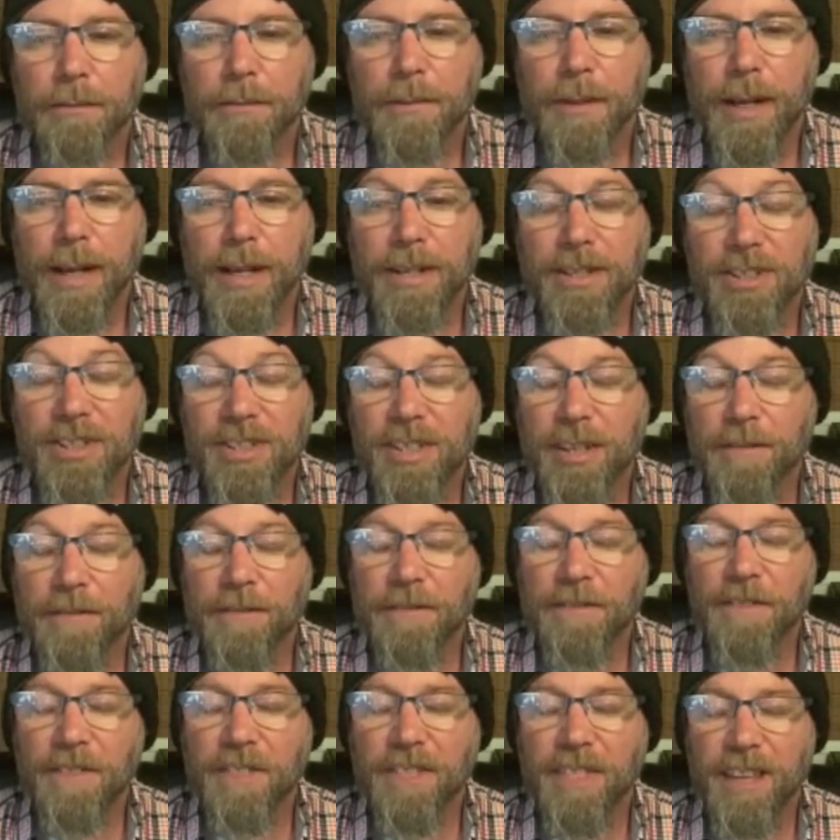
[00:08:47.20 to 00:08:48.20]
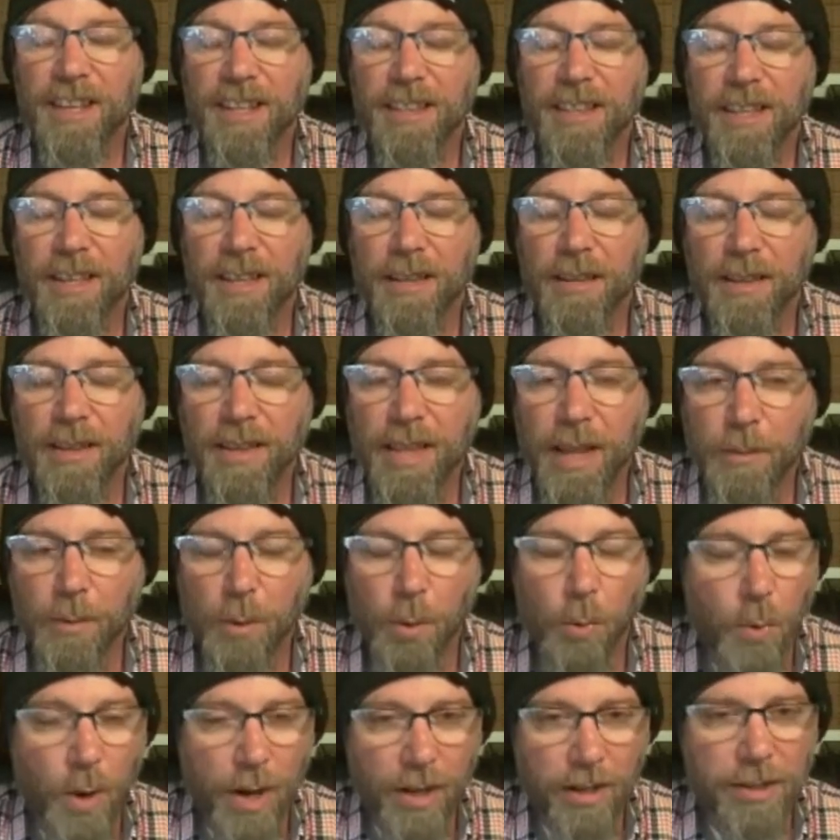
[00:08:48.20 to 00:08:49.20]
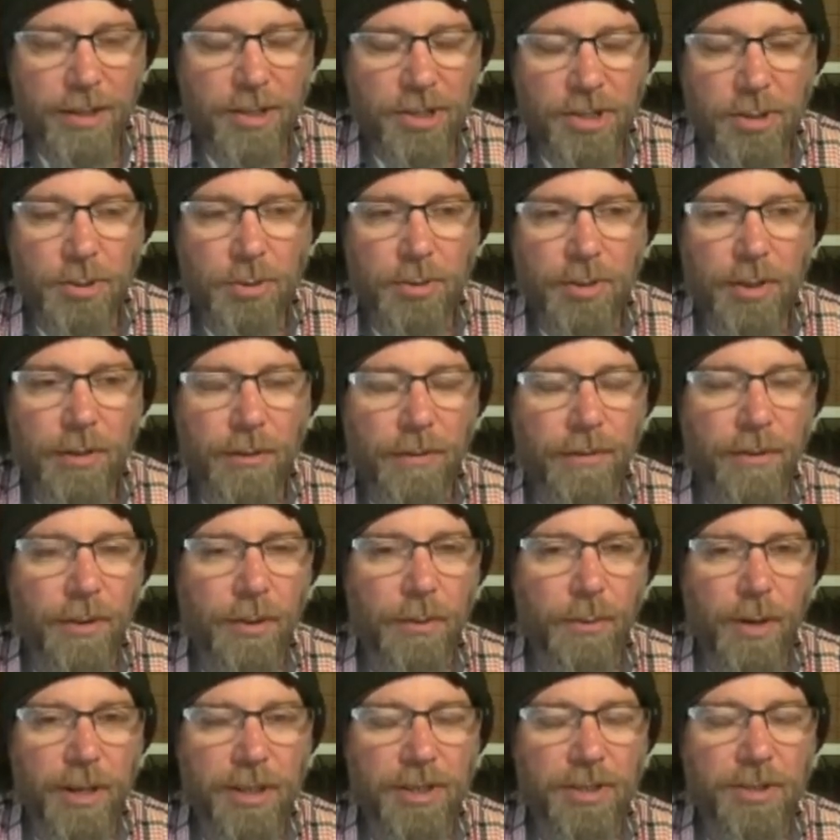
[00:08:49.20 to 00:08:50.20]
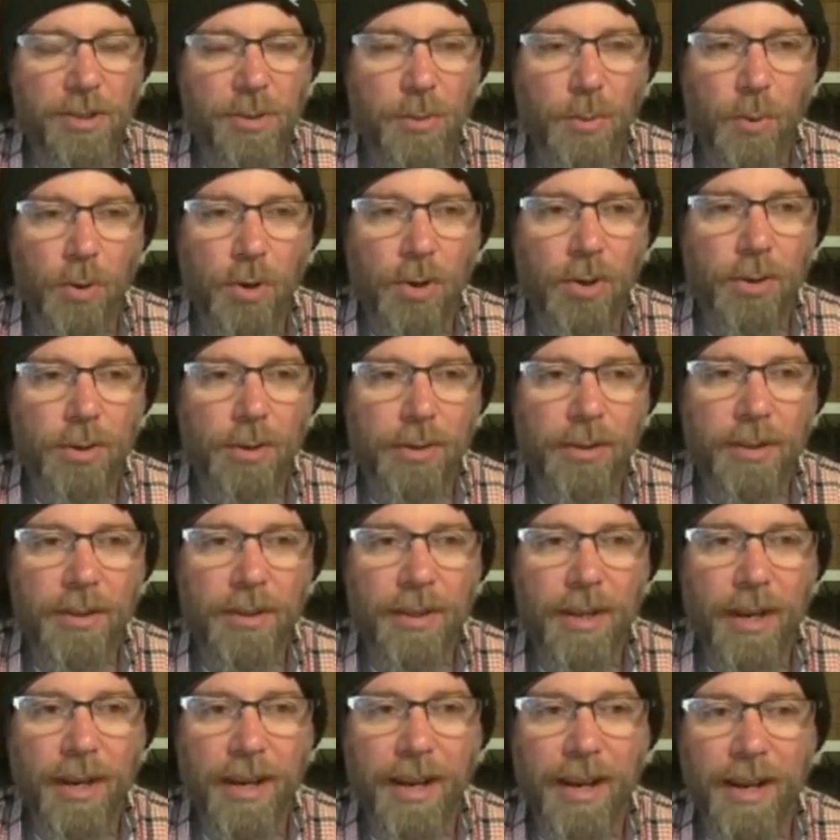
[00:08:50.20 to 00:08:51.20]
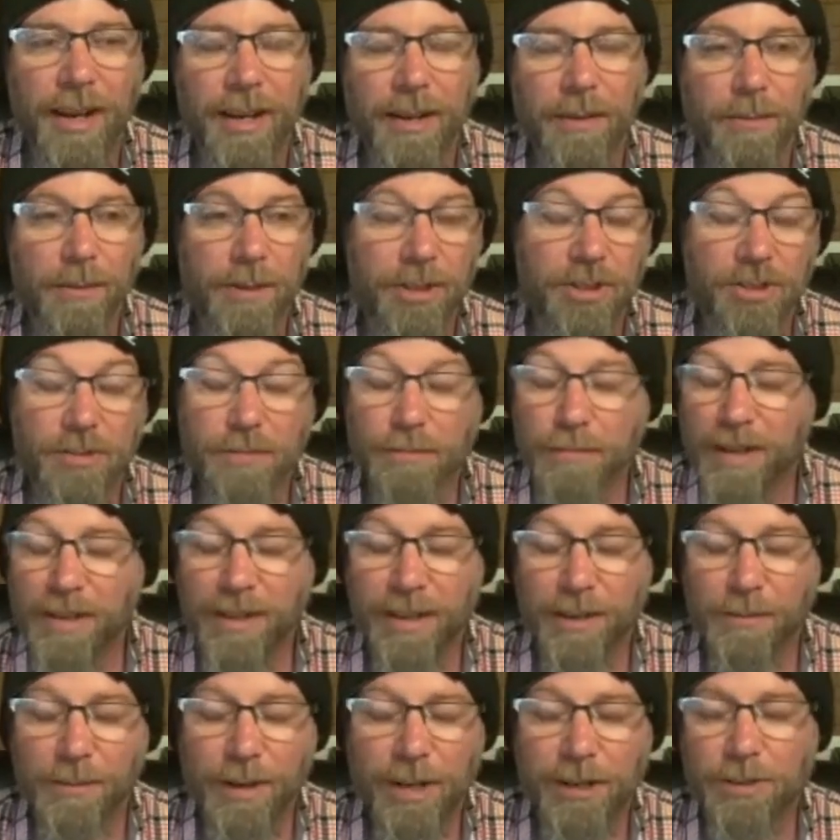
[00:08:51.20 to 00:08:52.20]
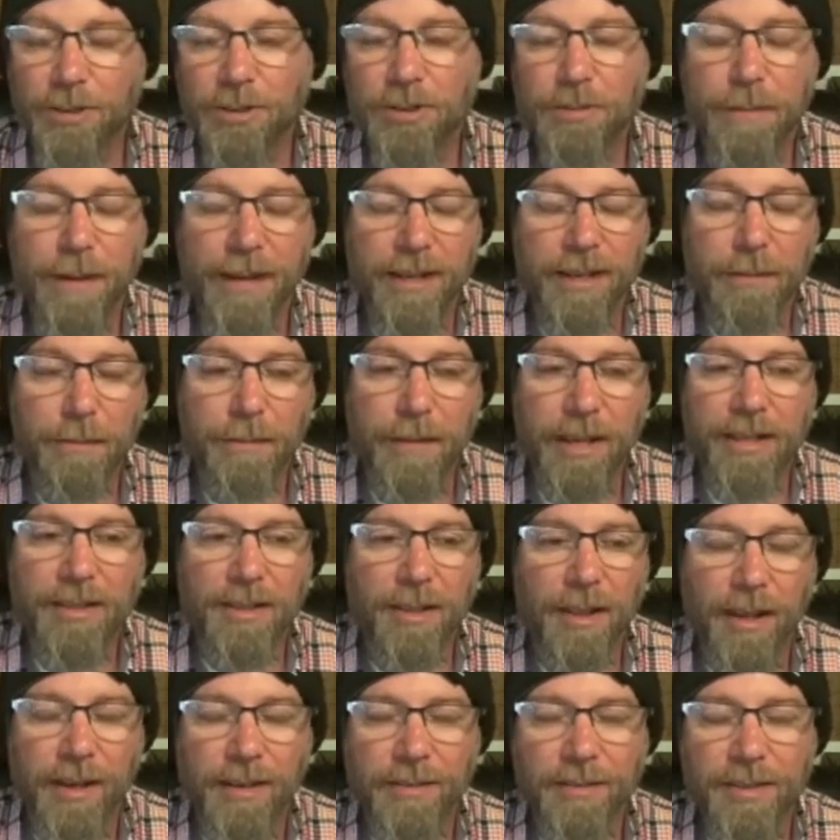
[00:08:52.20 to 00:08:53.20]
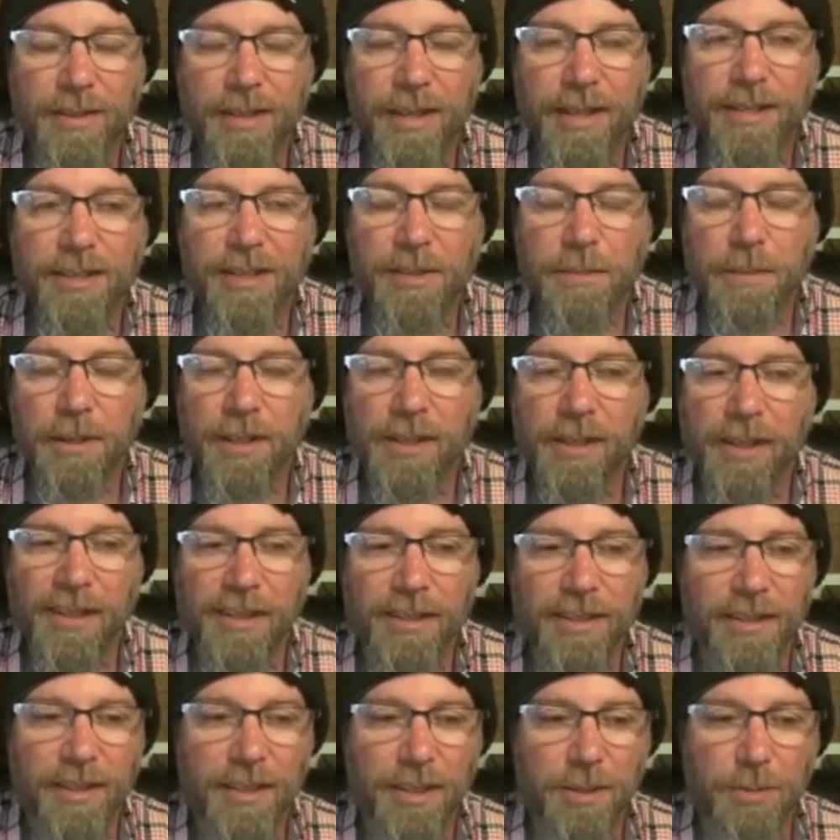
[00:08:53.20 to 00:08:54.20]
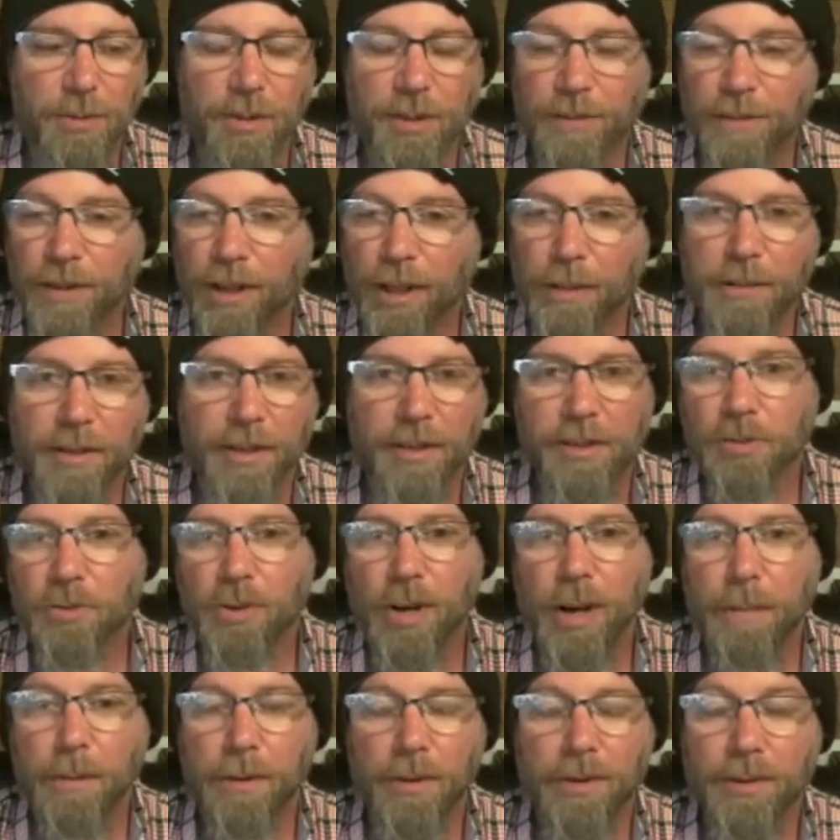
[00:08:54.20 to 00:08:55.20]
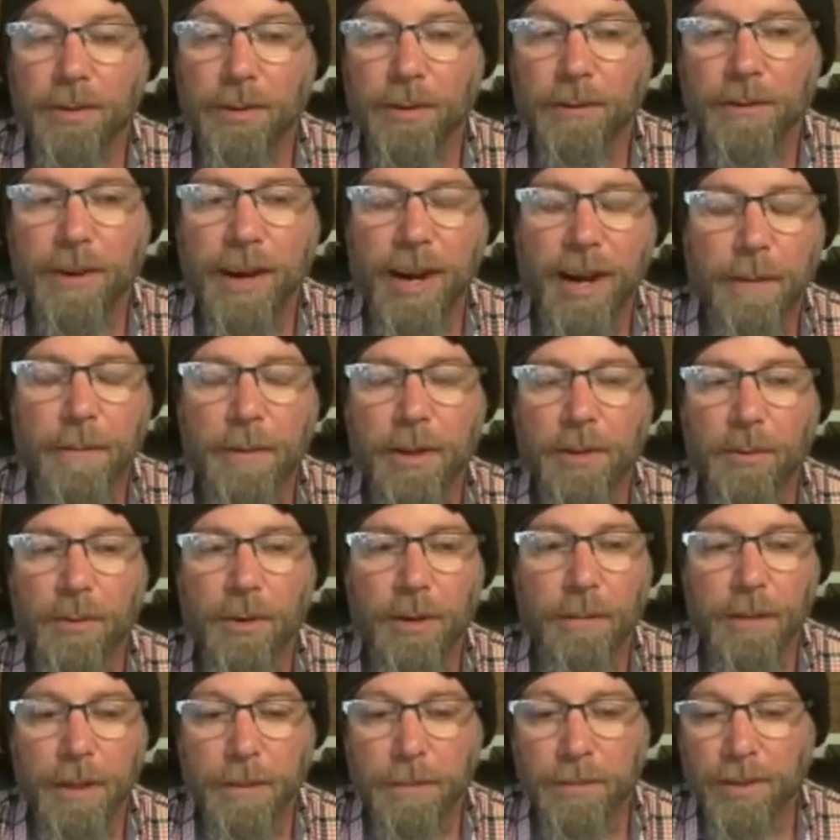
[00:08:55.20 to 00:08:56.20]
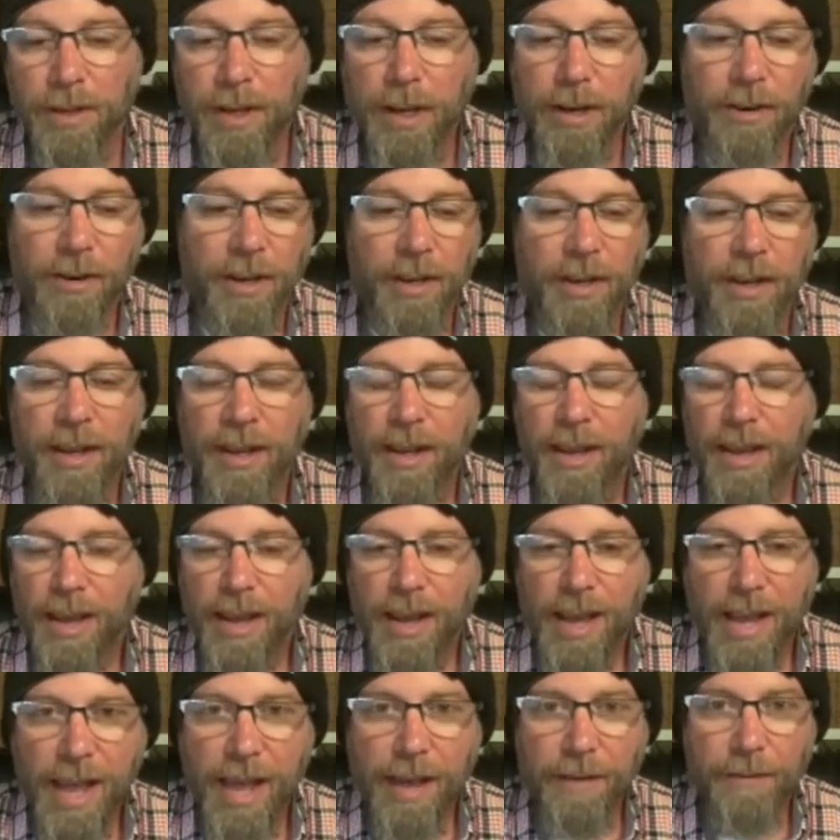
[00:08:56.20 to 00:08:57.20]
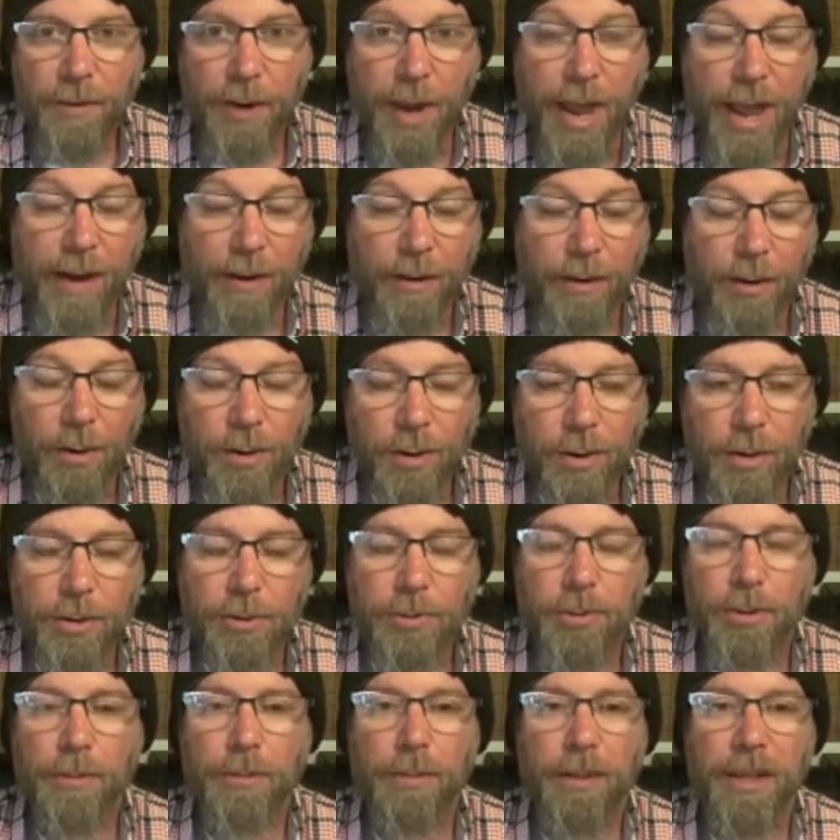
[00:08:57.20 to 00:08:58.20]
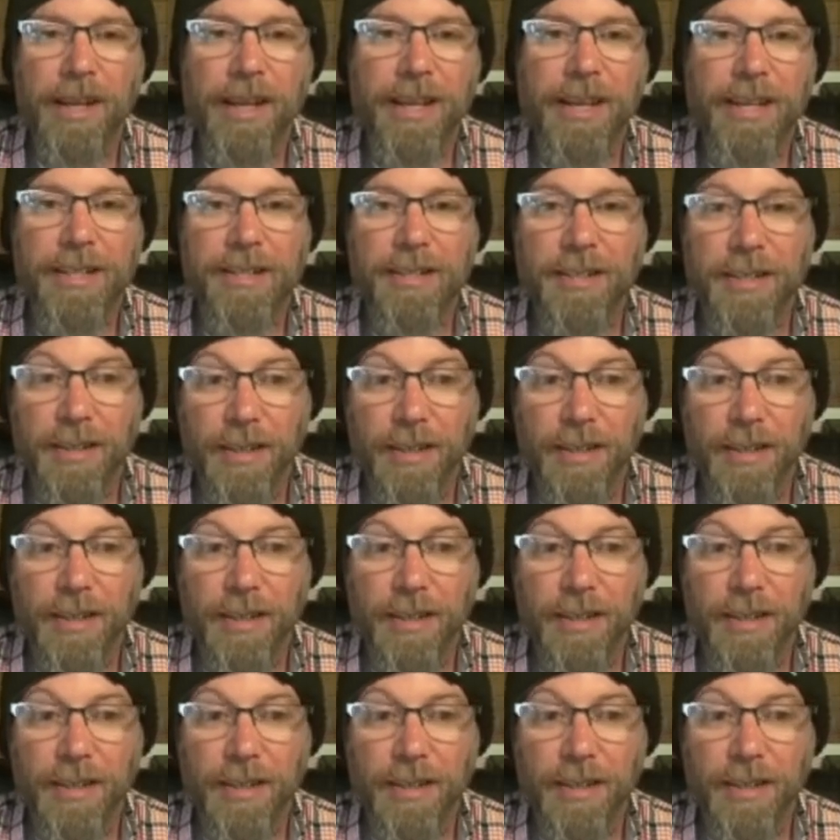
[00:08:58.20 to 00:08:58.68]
I just didn't think that they were well suited for the Western world, uh, which may, in retrospect makes a lot of sense because these were developed in a tropical environment where people carry heavy agricultural blades.